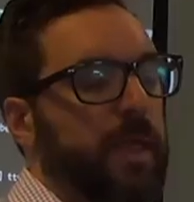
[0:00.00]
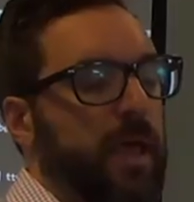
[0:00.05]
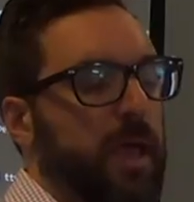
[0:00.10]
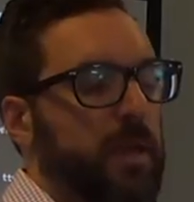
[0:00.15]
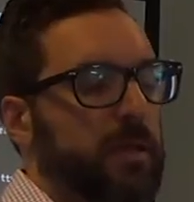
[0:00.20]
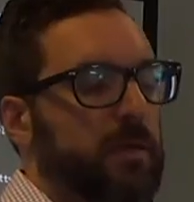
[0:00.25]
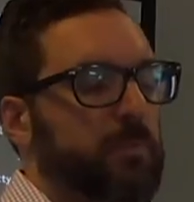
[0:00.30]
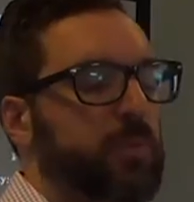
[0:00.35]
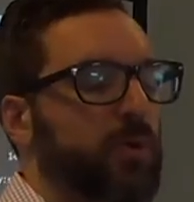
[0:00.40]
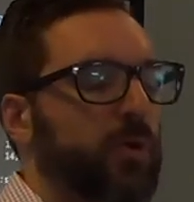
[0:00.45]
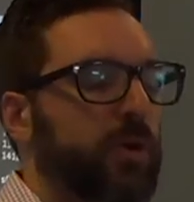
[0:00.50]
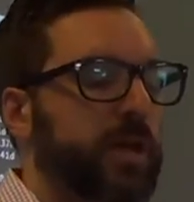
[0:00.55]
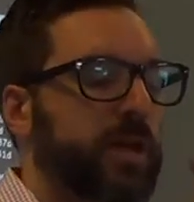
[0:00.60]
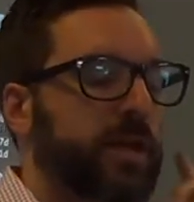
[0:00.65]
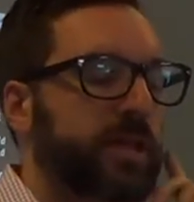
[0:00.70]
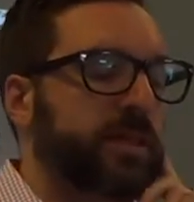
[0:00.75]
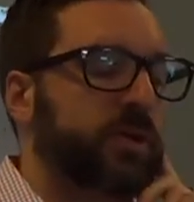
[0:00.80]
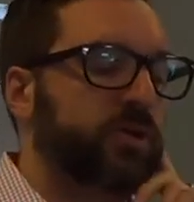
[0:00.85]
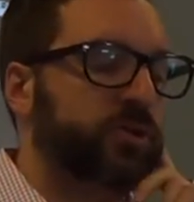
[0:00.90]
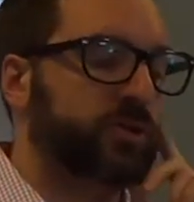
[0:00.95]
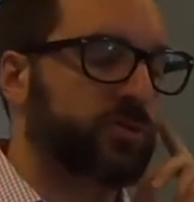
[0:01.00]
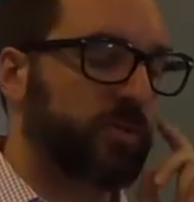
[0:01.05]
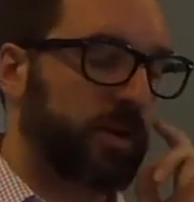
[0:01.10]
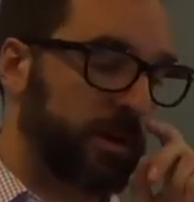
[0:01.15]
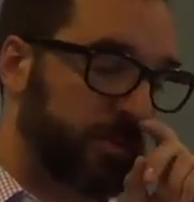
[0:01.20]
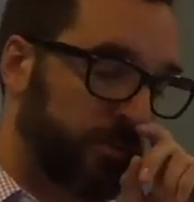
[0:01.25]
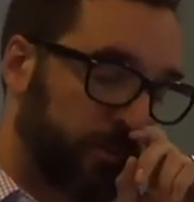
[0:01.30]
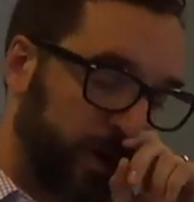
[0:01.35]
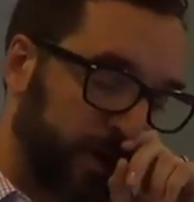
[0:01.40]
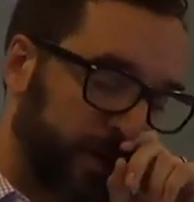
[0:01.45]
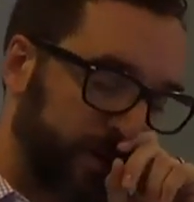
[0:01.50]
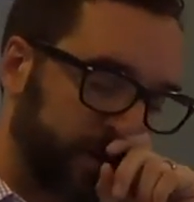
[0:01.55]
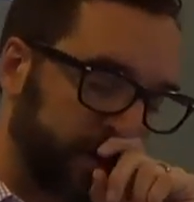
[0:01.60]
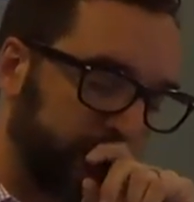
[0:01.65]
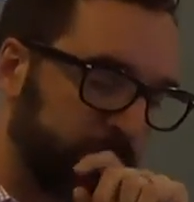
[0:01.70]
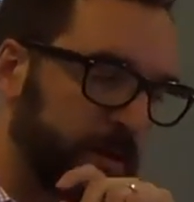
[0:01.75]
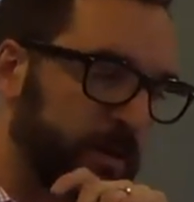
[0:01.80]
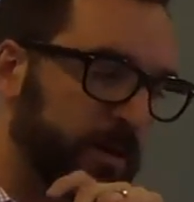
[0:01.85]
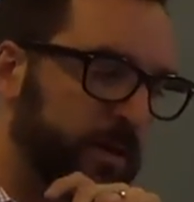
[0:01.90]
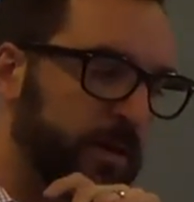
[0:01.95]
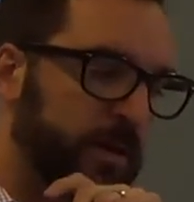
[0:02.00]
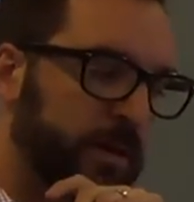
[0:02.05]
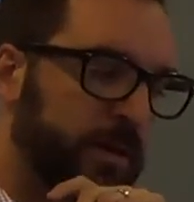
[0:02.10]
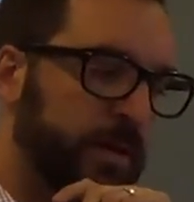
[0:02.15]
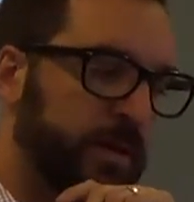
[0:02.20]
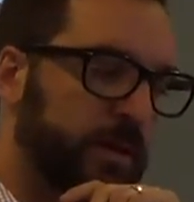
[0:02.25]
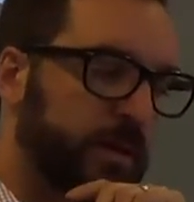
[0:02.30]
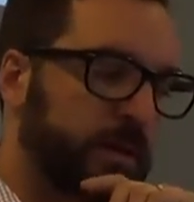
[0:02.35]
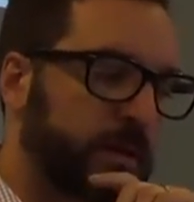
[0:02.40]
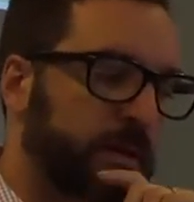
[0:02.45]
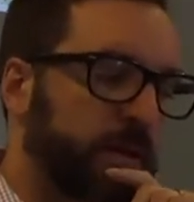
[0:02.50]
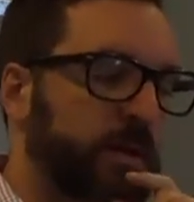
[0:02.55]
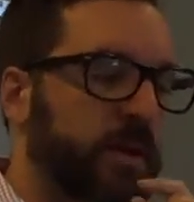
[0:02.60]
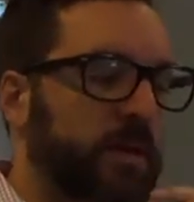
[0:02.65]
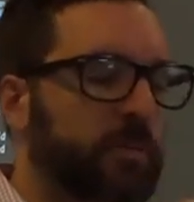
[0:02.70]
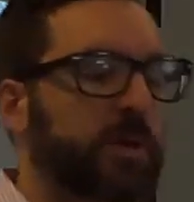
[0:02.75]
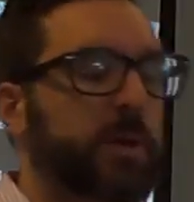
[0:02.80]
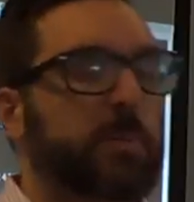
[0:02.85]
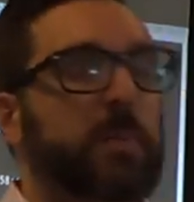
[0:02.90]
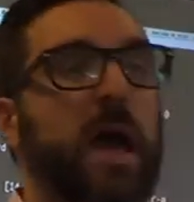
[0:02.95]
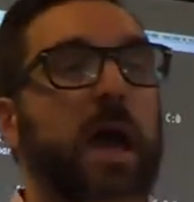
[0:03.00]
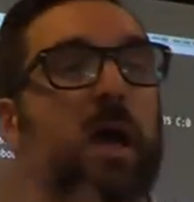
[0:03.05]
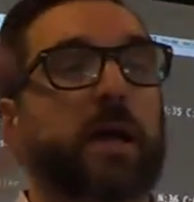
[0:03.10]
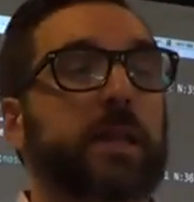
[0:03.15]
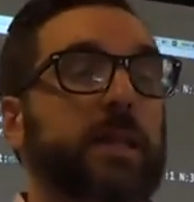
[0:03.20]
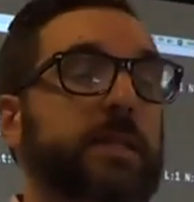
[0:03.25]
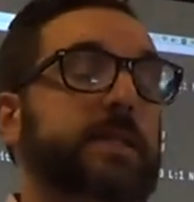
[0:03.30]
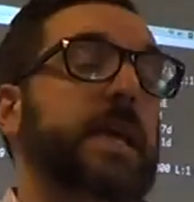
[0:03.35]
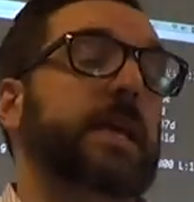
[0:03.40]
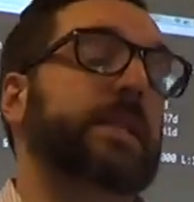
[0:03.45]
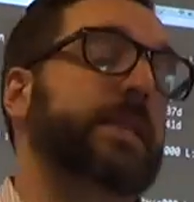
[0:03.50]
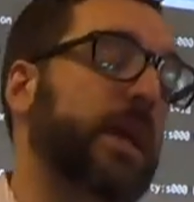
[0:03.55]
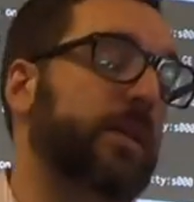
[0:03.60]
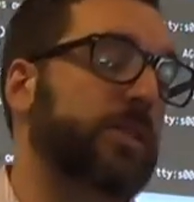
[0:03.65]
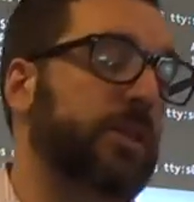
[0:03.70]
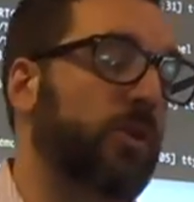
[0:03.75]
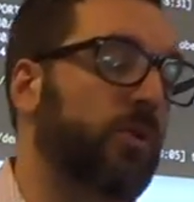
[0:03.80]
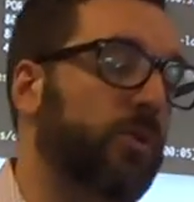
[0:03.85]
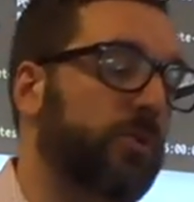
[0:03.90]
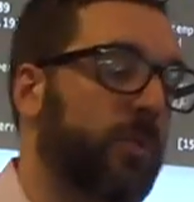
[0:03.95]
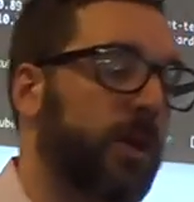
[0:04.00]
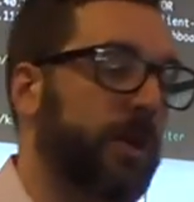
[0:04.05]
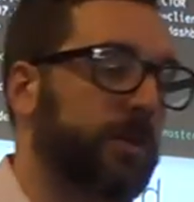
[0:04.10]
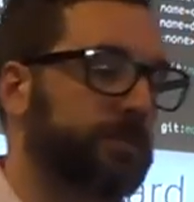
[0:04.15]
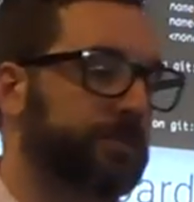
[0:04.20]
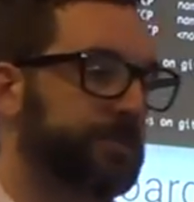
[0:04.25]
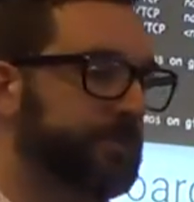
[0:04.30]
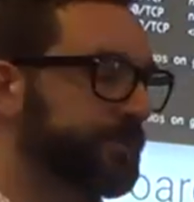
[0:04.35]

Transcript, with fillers: at pointed at those green ones, but I'm not going to take down the old one.